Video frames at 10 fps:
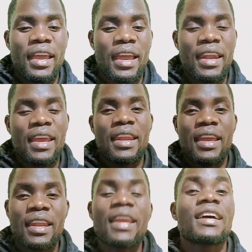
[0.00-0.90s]
and
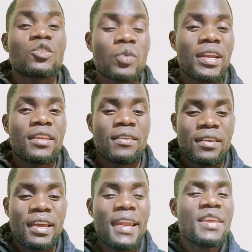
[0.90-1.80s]
actually
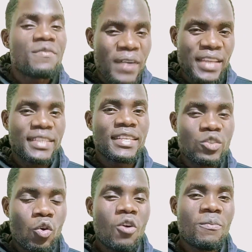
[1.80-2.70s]
devised
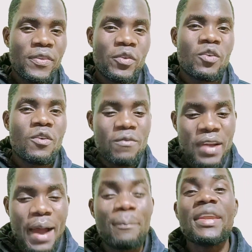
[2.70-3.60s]
his own method
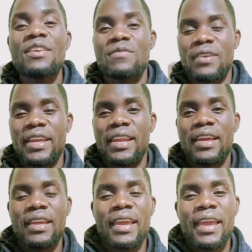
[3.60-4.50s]
of campaigning for Raila.